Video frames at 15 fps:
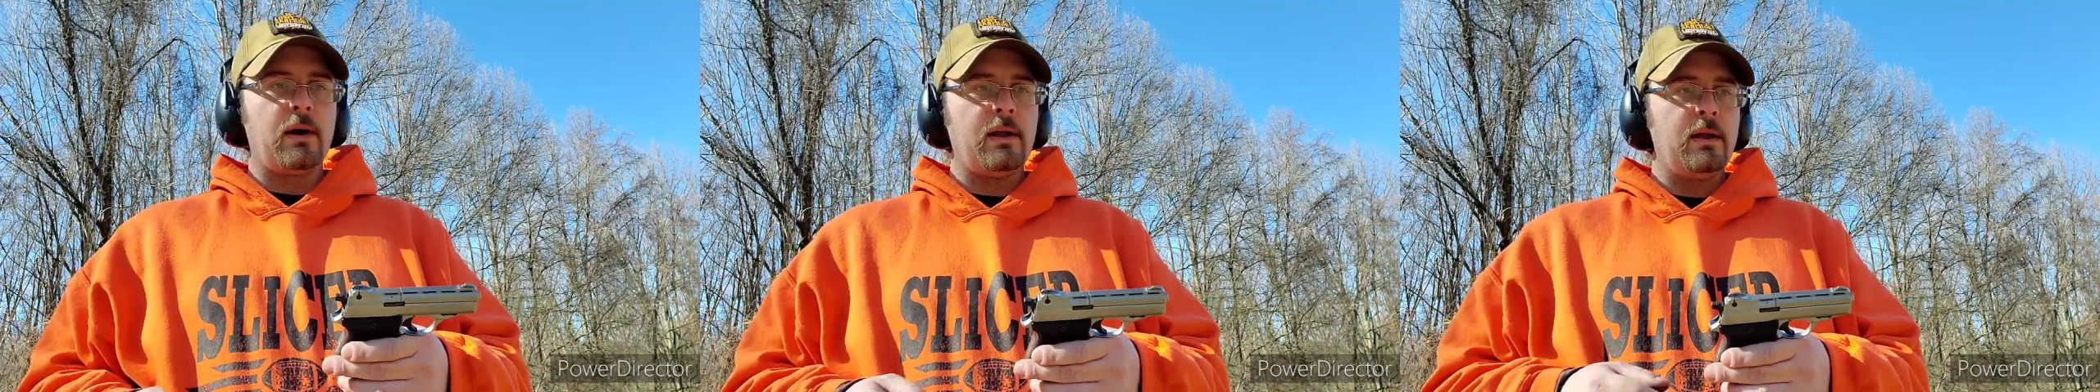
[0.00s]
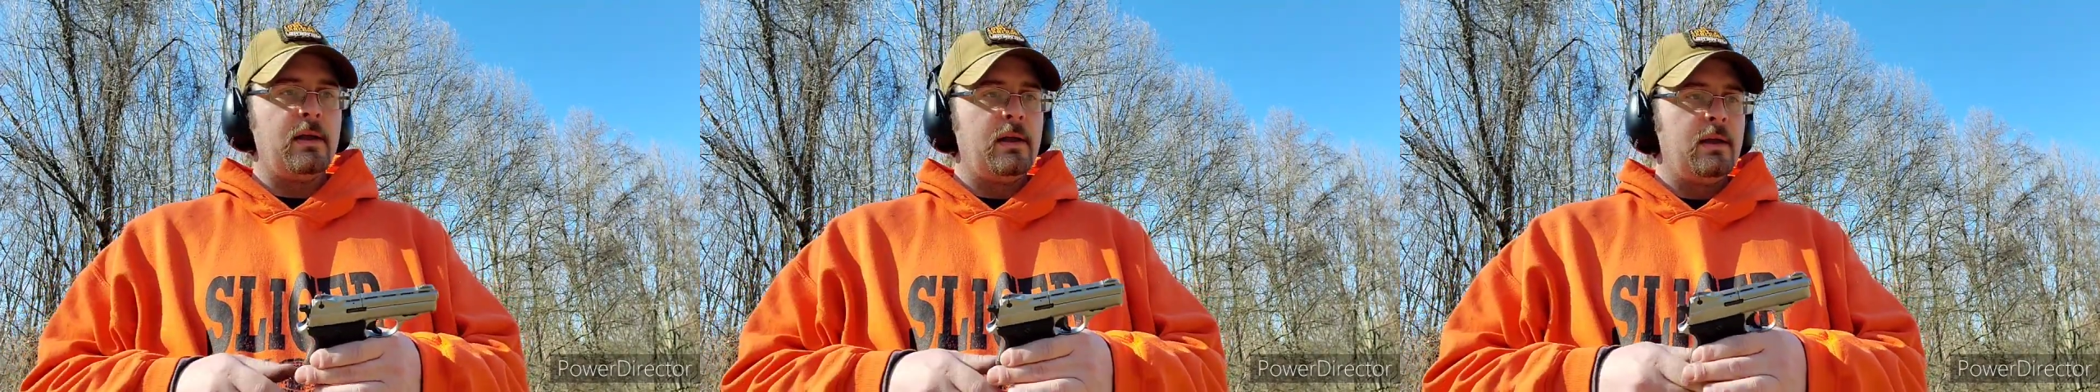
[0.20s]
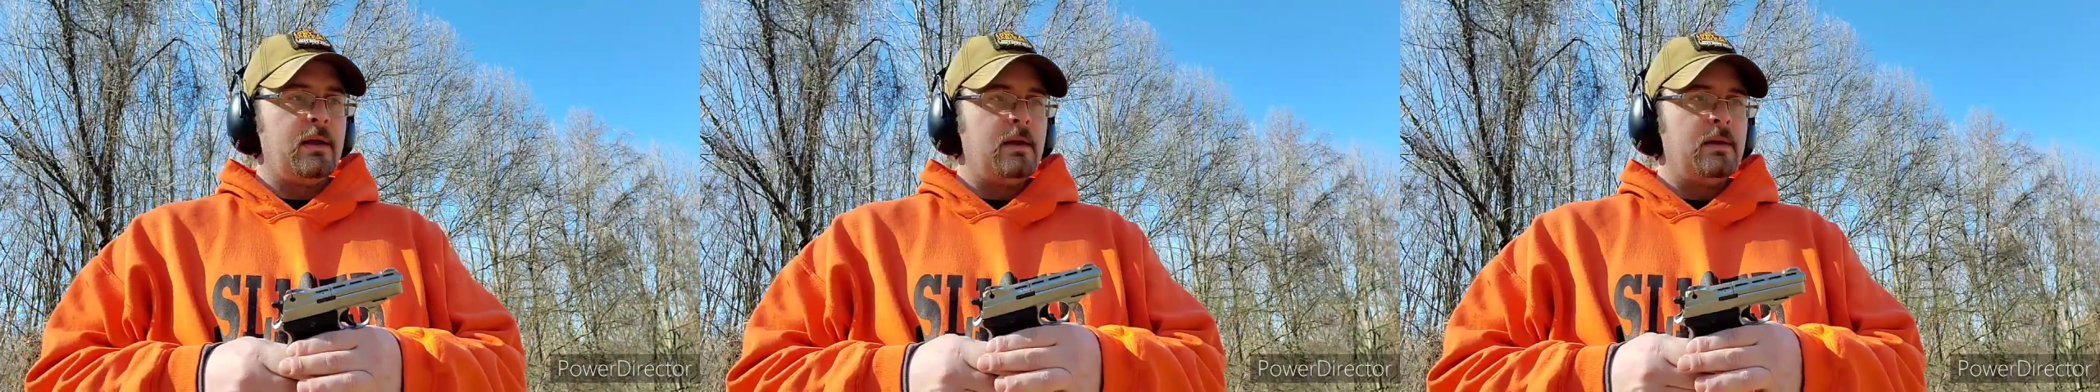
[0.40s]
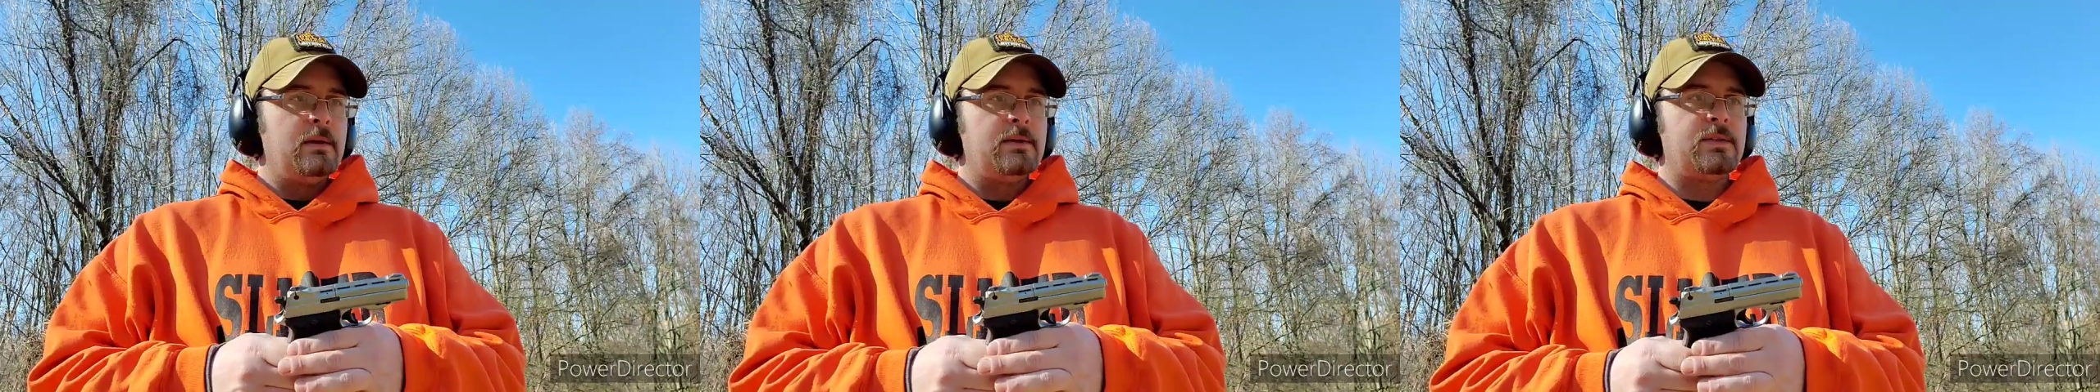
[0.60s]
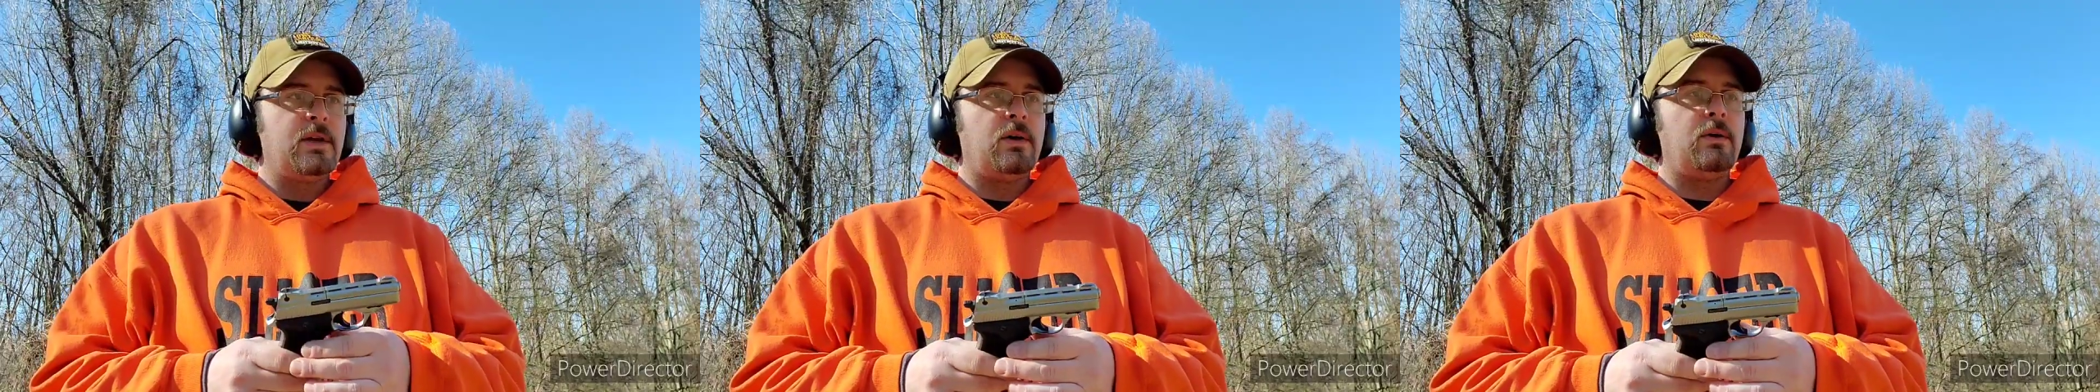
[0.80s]
it.
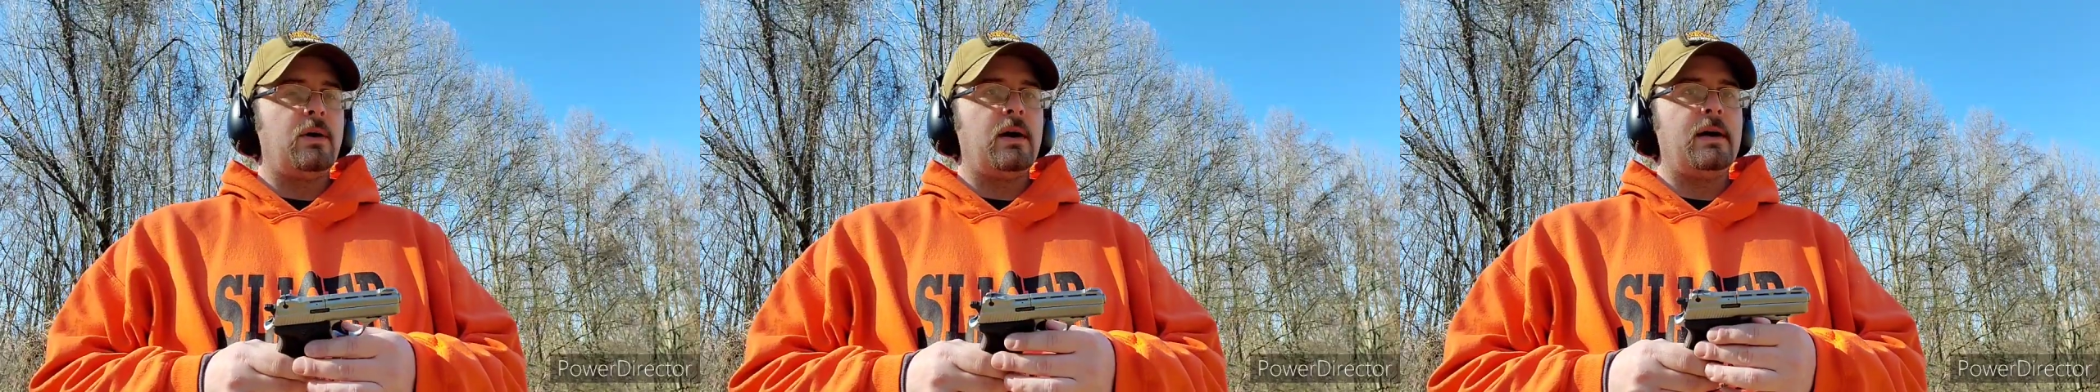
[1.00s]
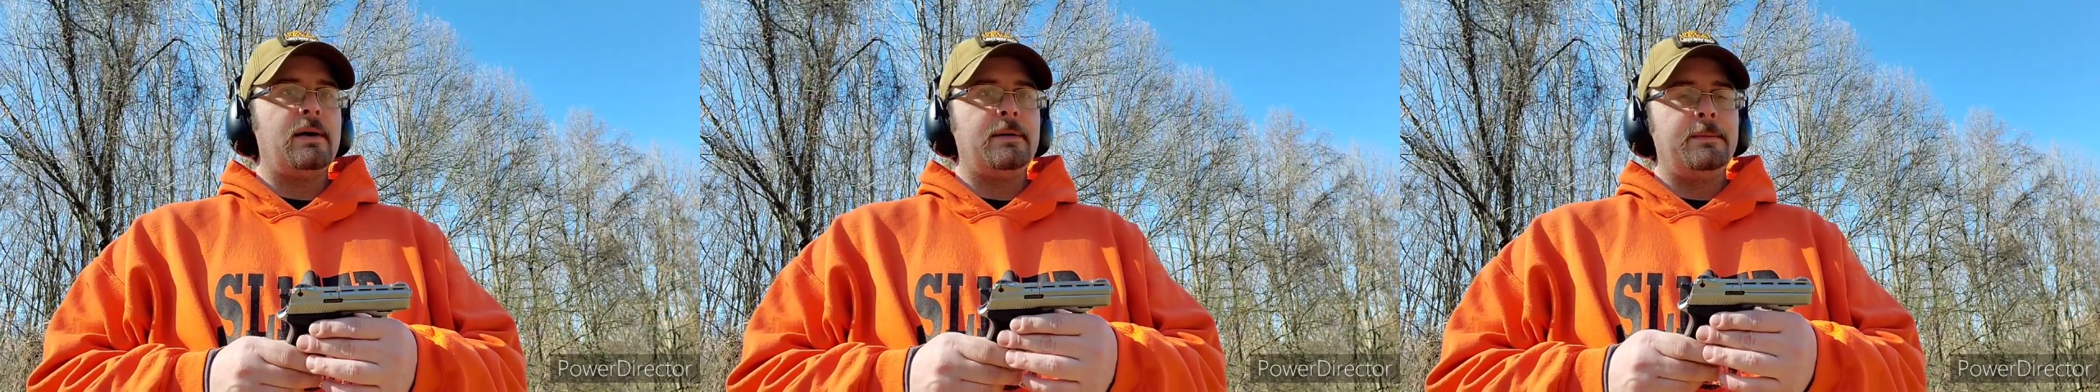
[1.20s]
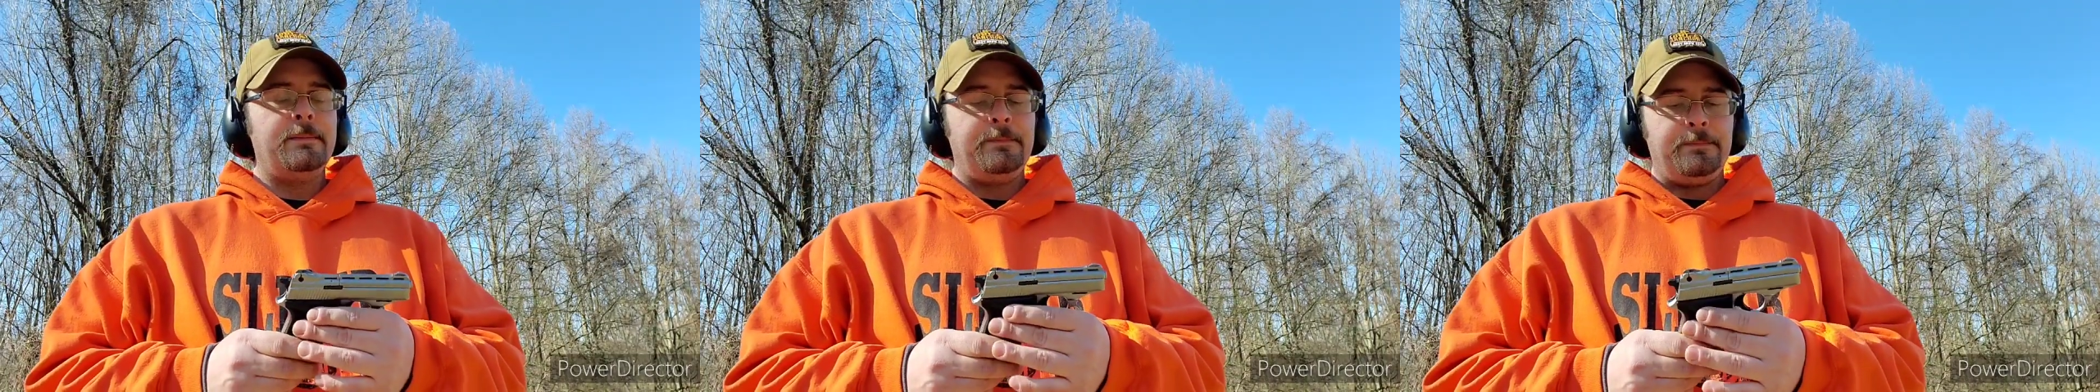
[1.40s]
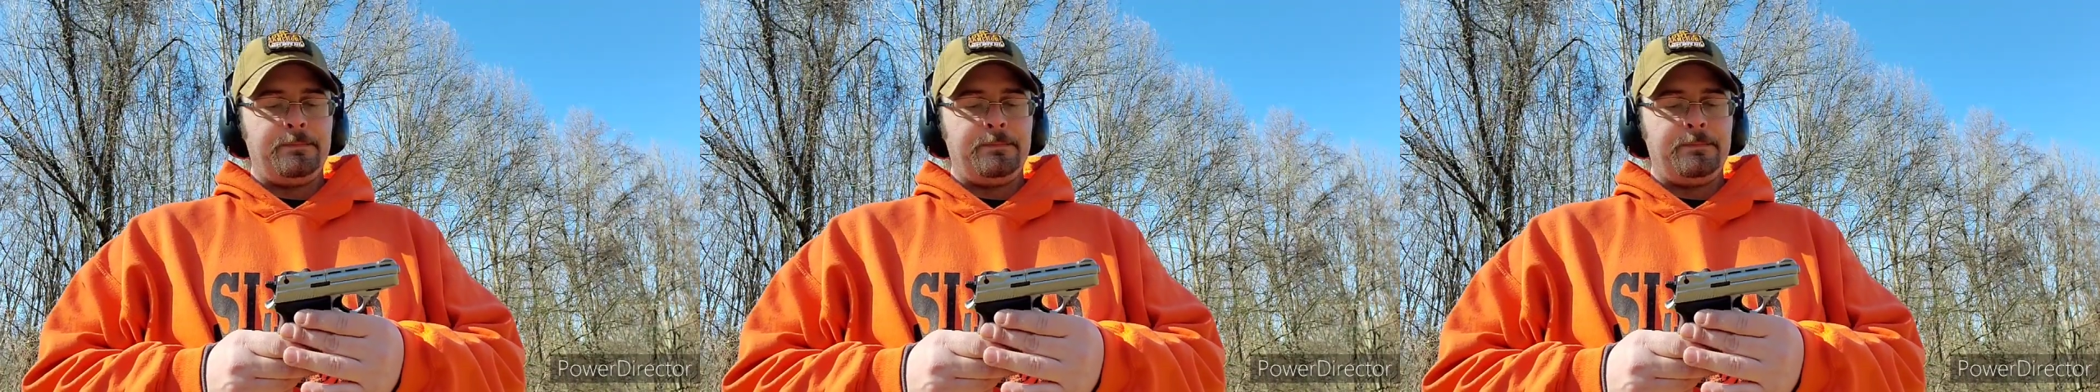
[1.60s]
So